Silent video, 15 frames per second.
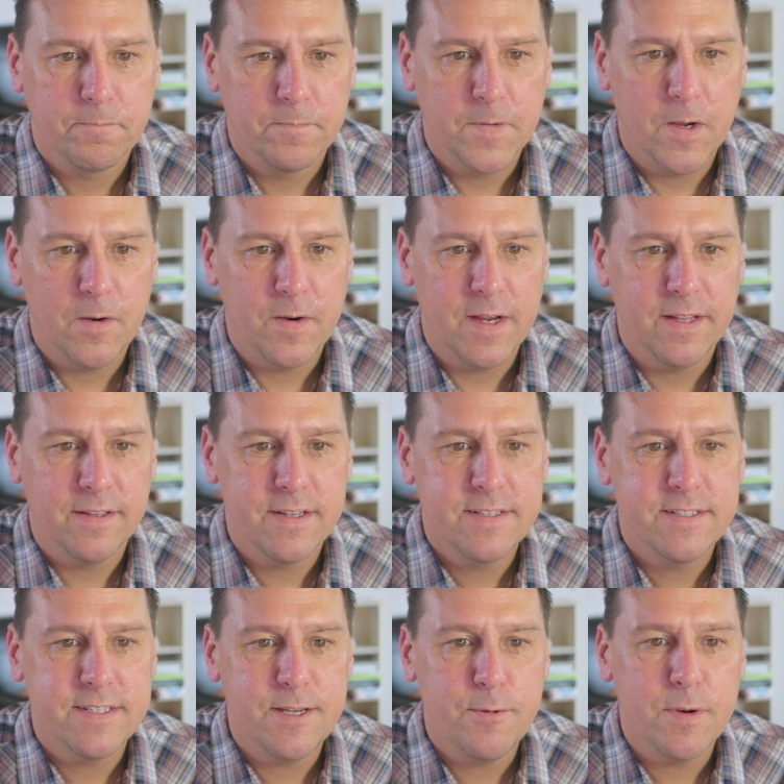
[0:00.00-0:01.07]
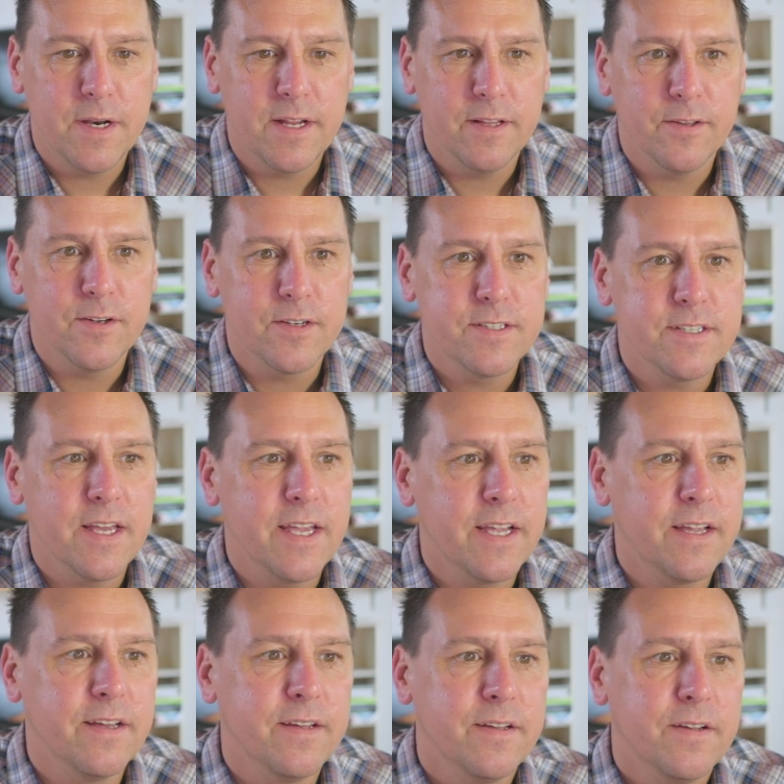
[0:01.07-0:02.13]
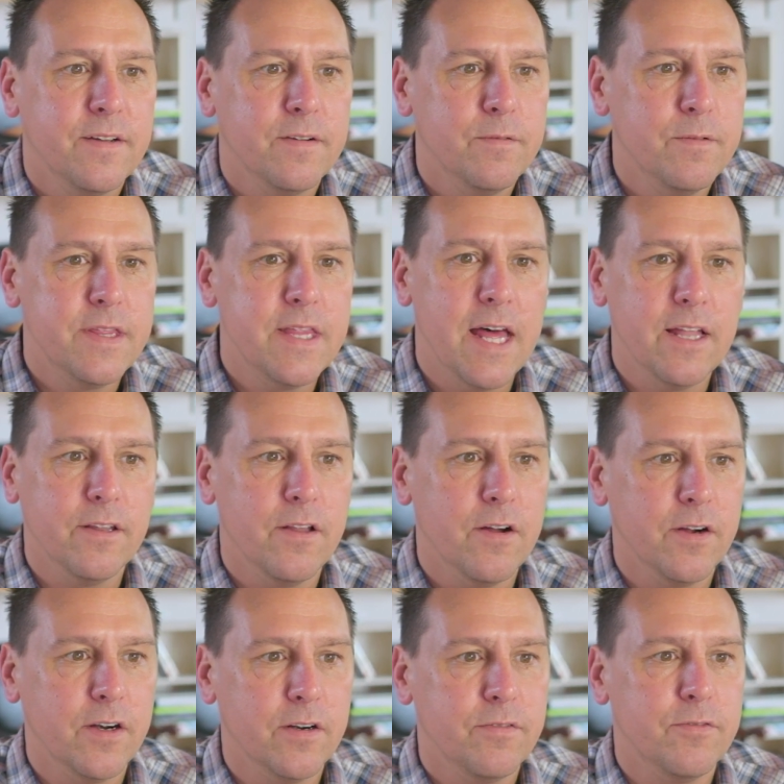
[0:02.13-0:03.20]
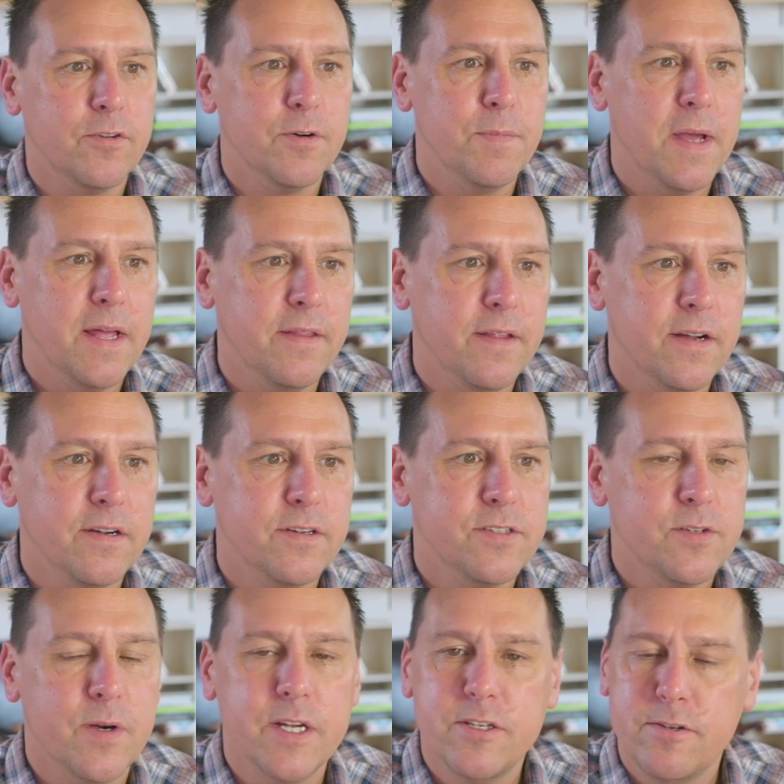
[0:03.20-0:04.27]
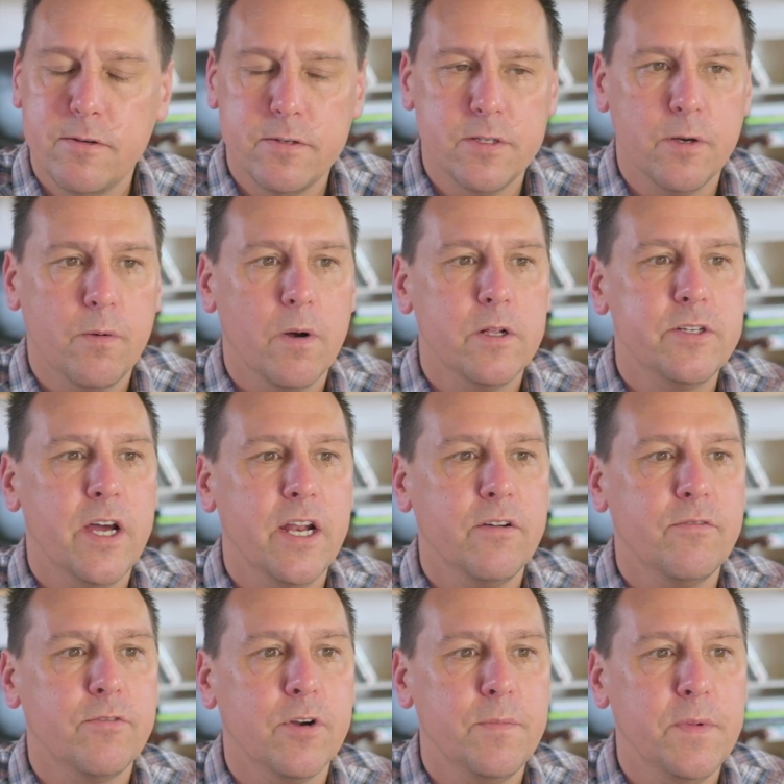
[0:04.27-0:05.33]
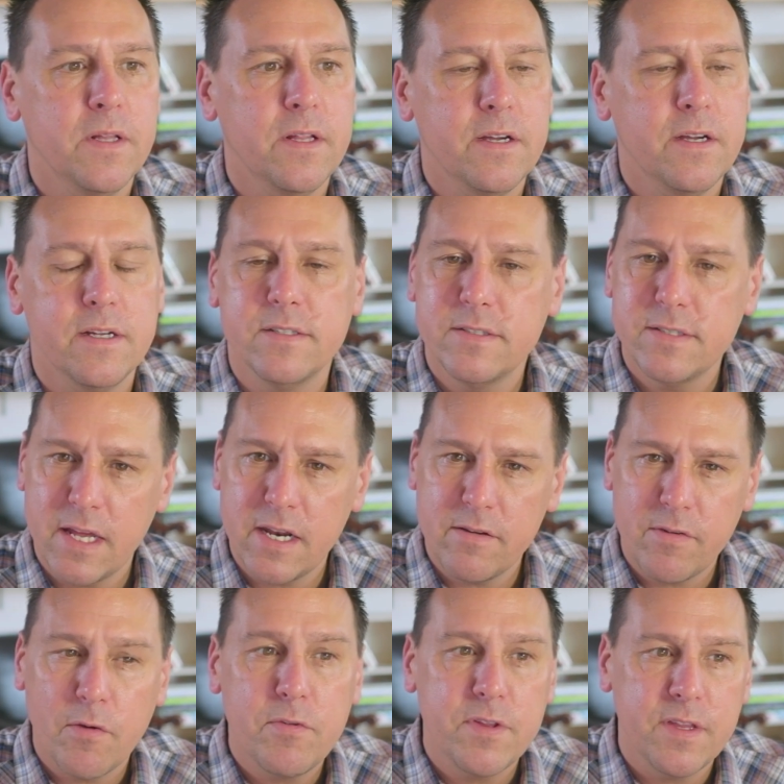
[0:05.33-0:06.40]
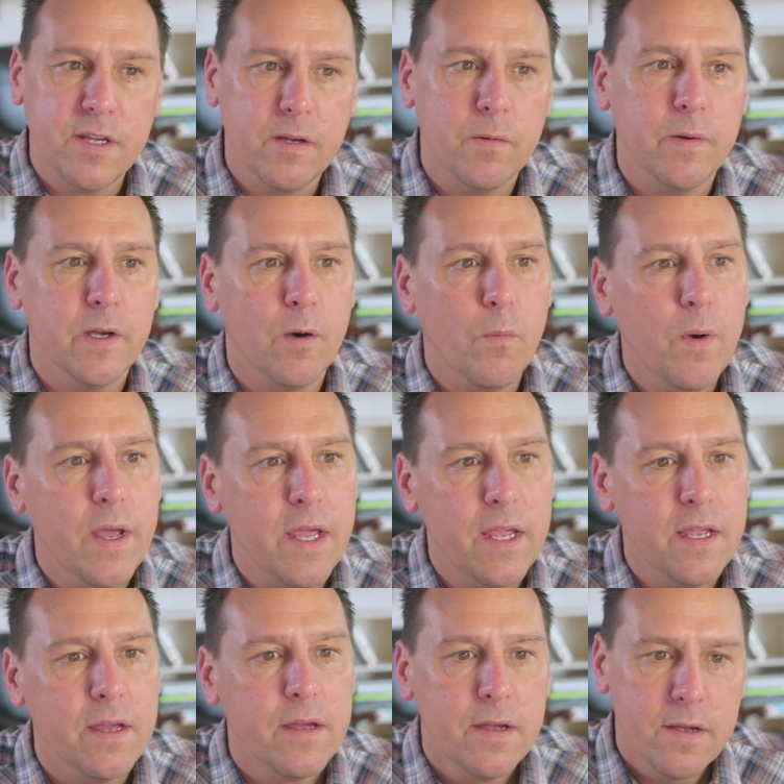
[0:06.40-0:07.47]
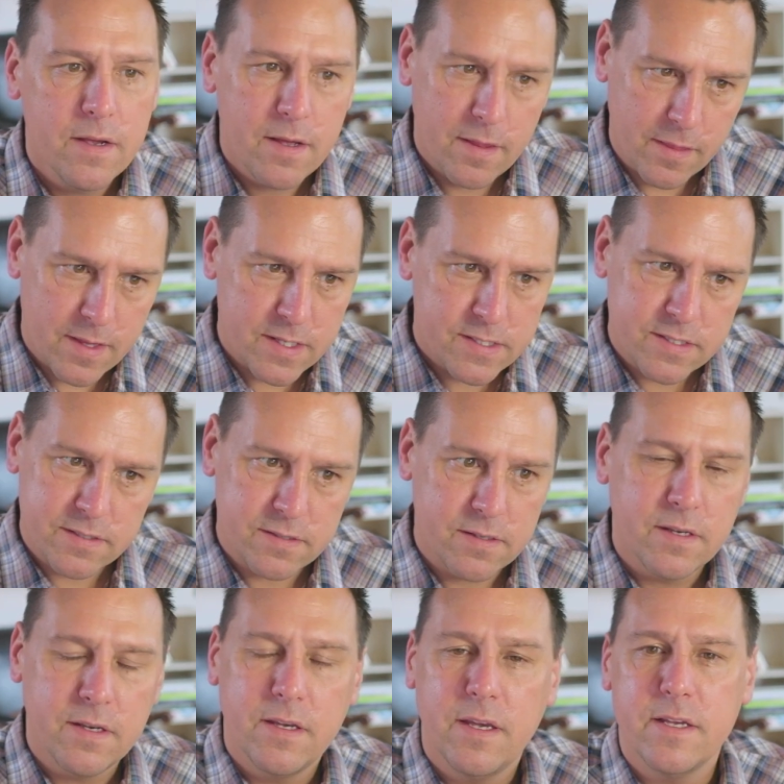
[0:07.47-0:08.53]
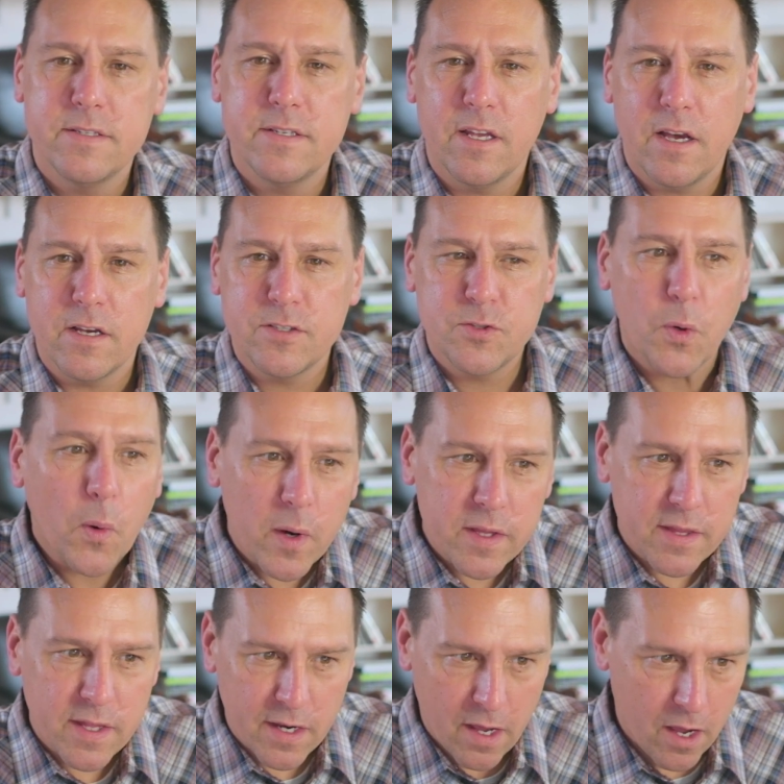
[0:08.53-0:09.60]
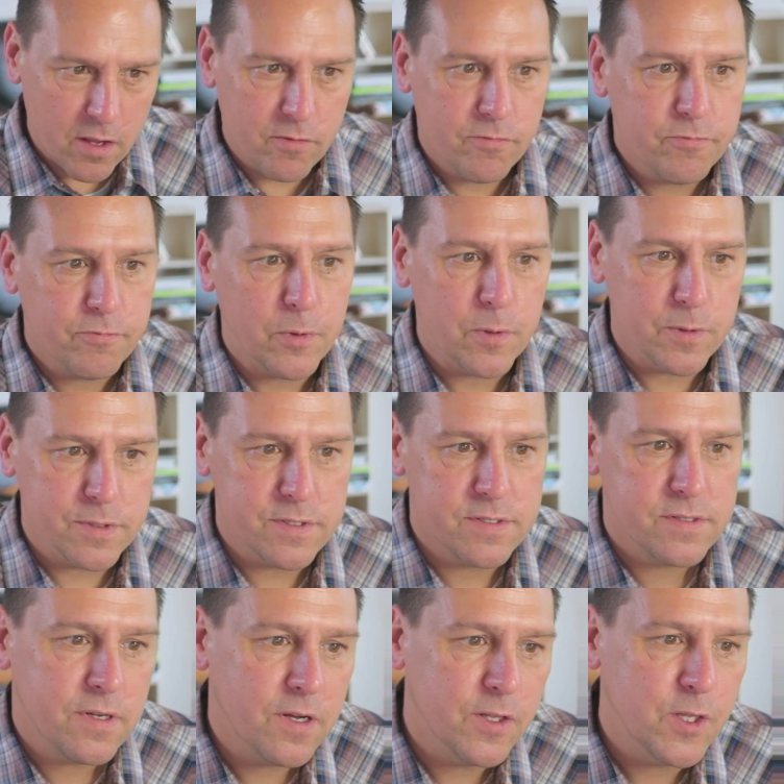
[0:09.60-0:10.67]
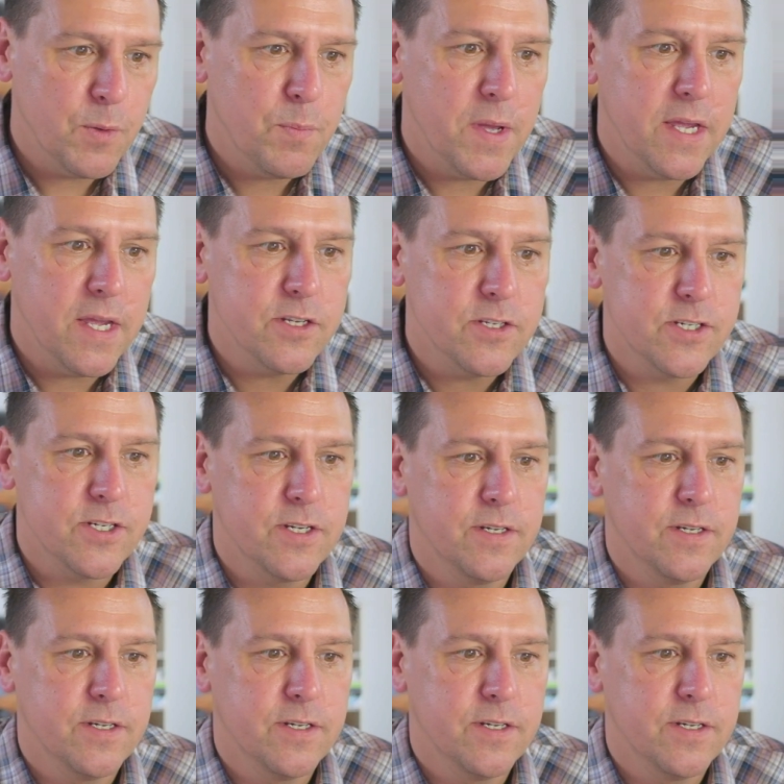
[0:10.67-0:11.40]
All right, let's see what it looks like with that longer format there. So I choose the quadratic formula. Instead of everything going away, this is a story that unfolds on the page.